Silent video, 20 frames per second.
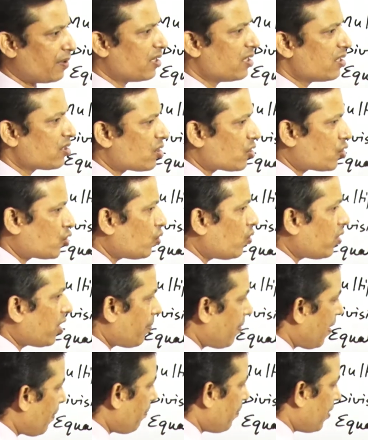So, to
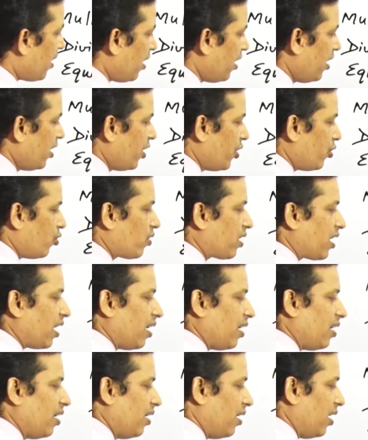remember, you
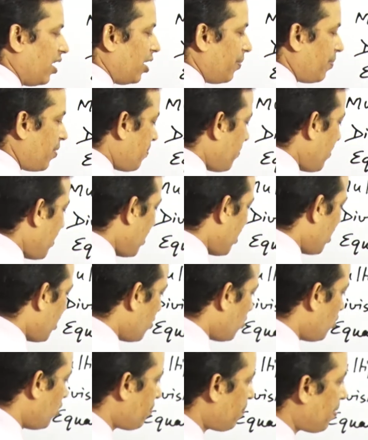can remember
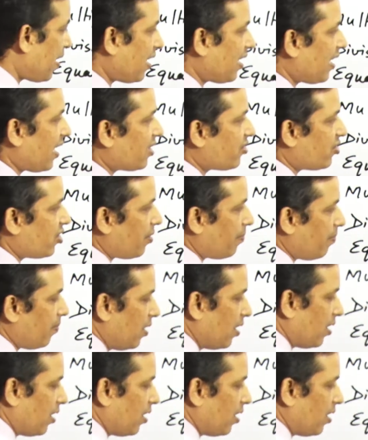whole part axiom,